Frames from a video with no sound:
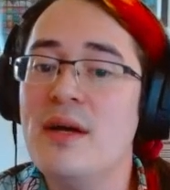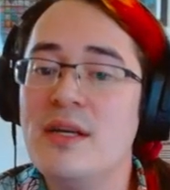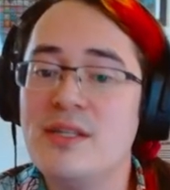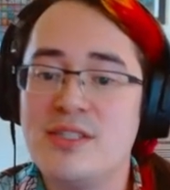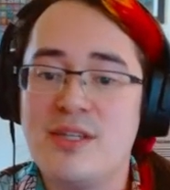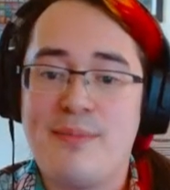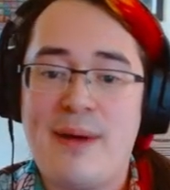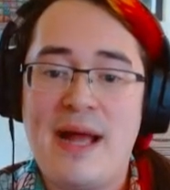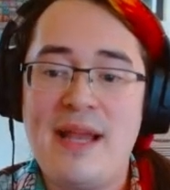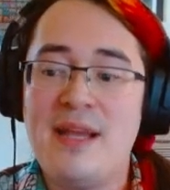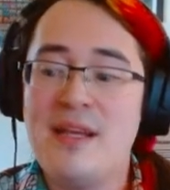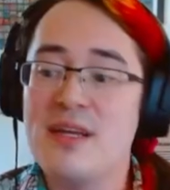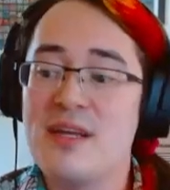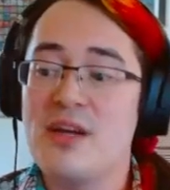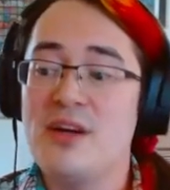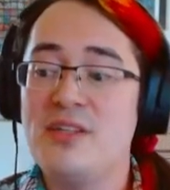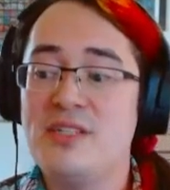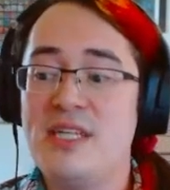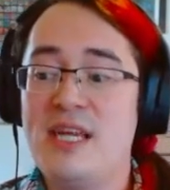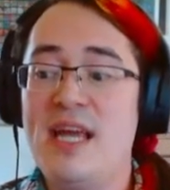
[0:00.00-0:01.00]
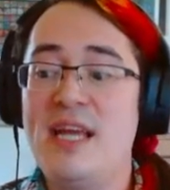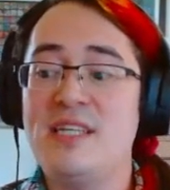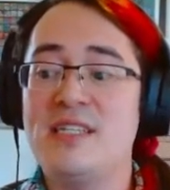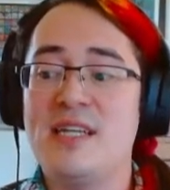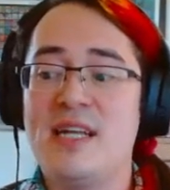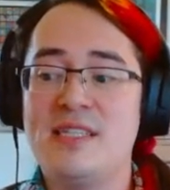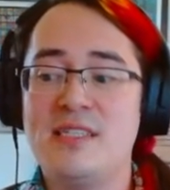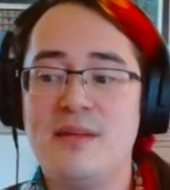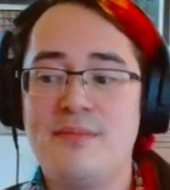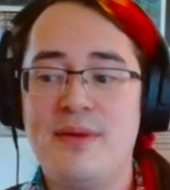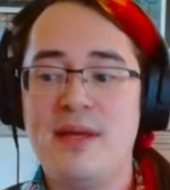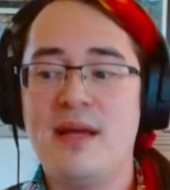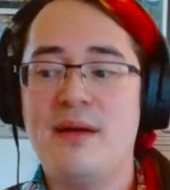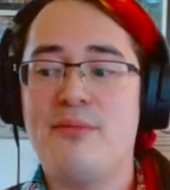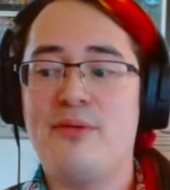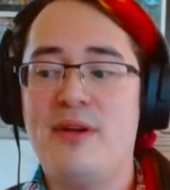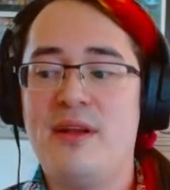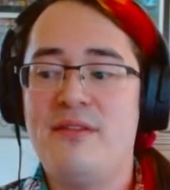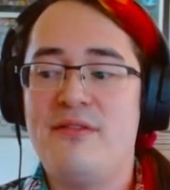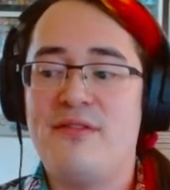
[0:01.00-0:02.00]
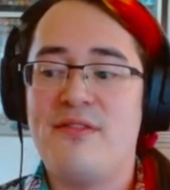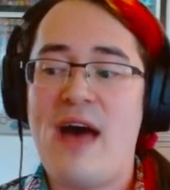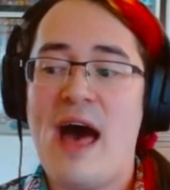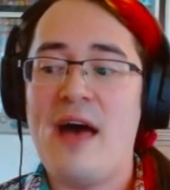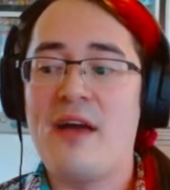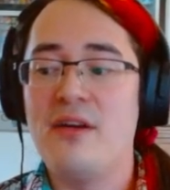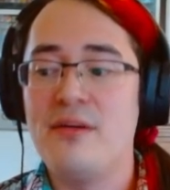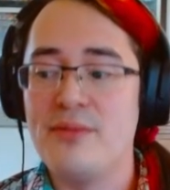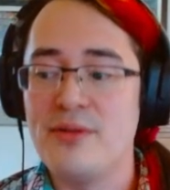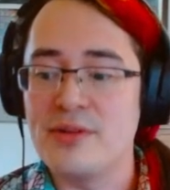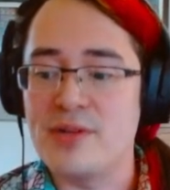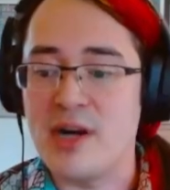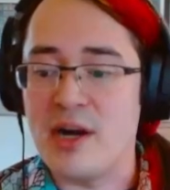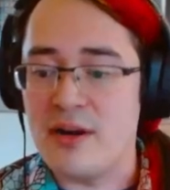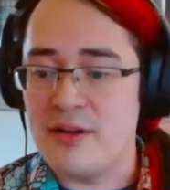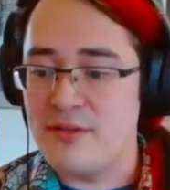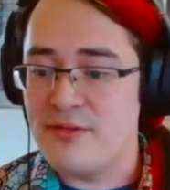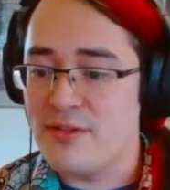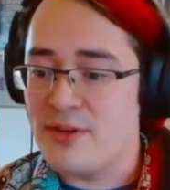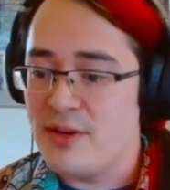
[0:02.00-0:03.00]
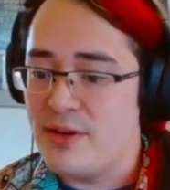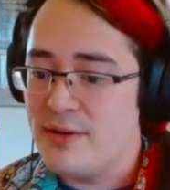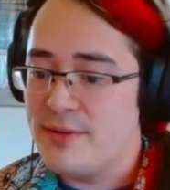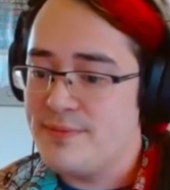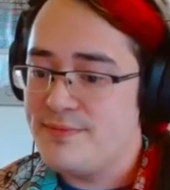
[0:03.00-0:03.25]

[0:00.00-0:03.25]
So Binding Negotiation ends up being a pretty valuable card for you.